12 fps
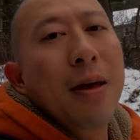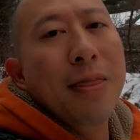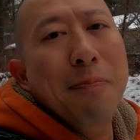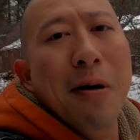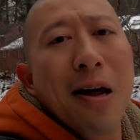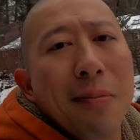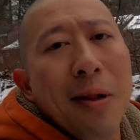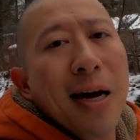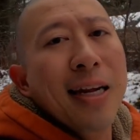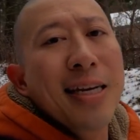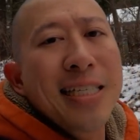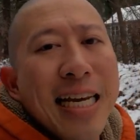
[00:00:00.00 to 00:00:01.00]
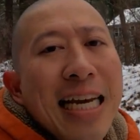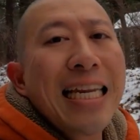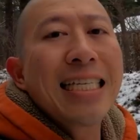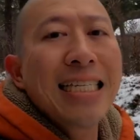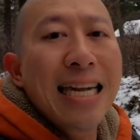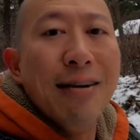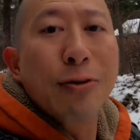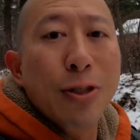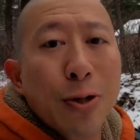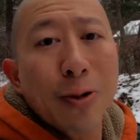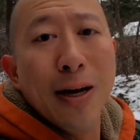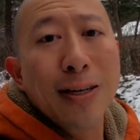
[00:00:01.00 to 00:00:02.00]
The bottom line is, it is never
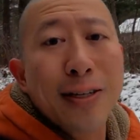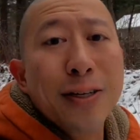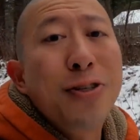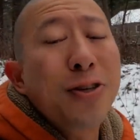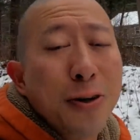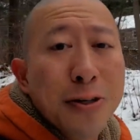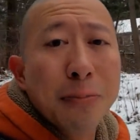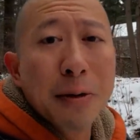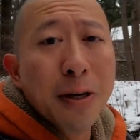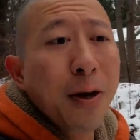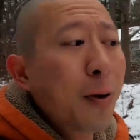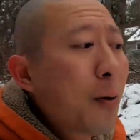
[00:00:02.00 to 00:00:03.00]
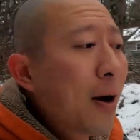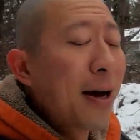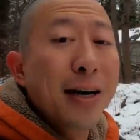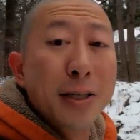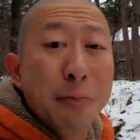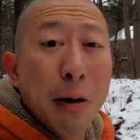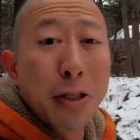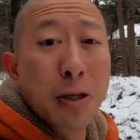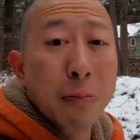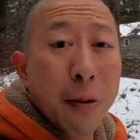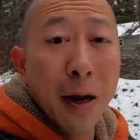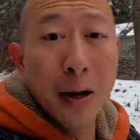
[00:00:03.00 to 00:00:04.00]
too late to start something new,
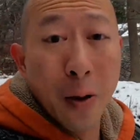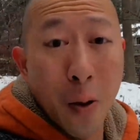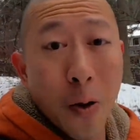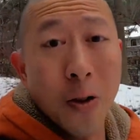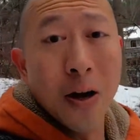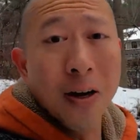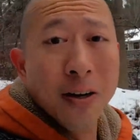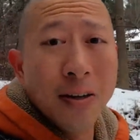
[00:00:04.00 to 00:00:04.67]
especially playing goal.